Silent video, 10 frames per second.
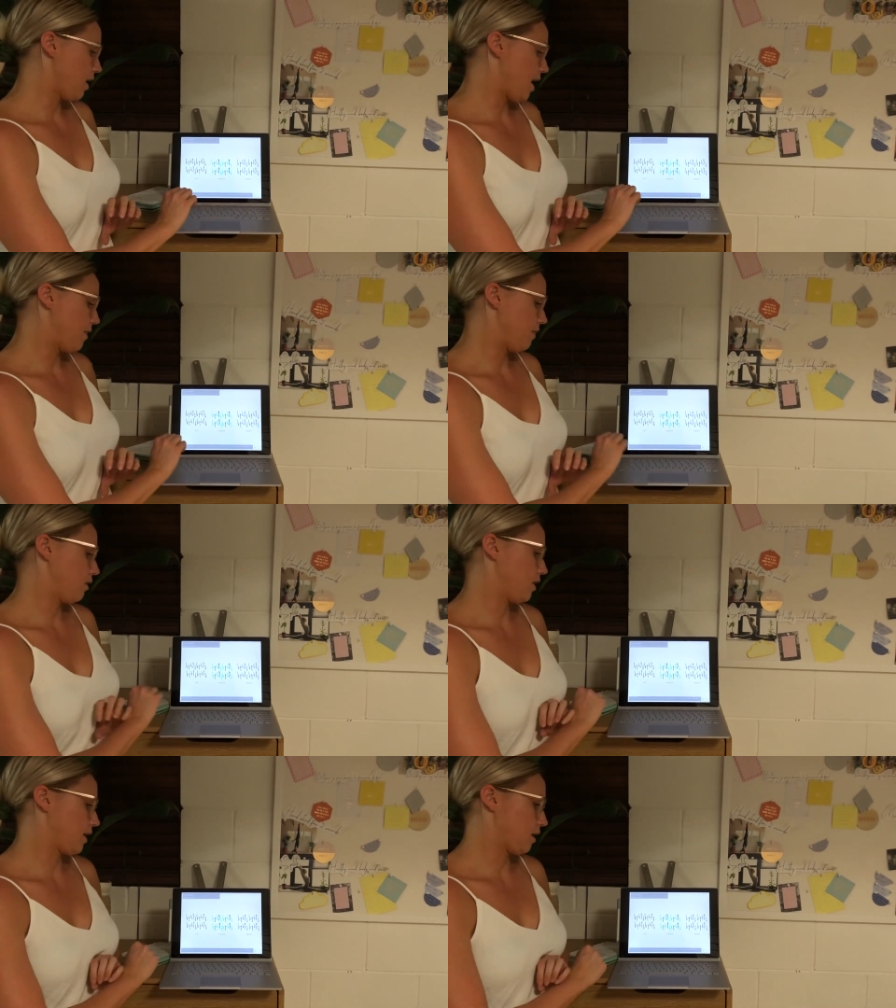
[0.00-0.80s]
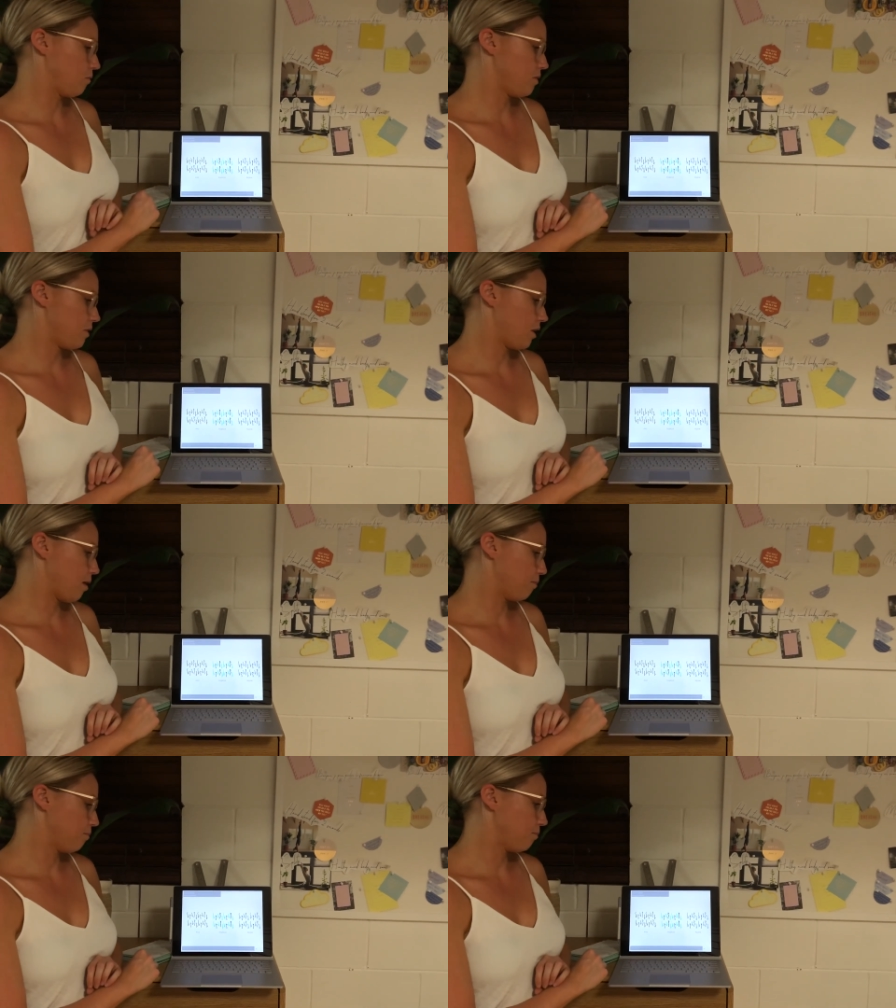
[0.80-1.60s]
And then again with the
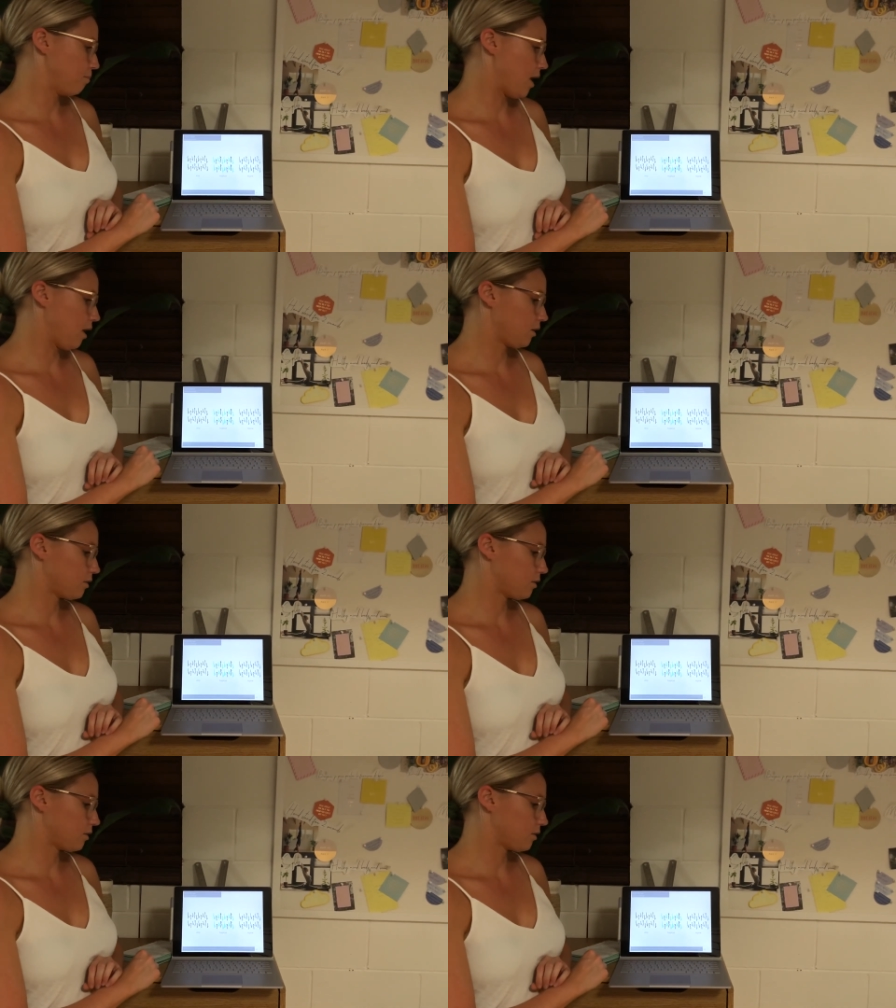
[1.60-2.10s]
gum bark.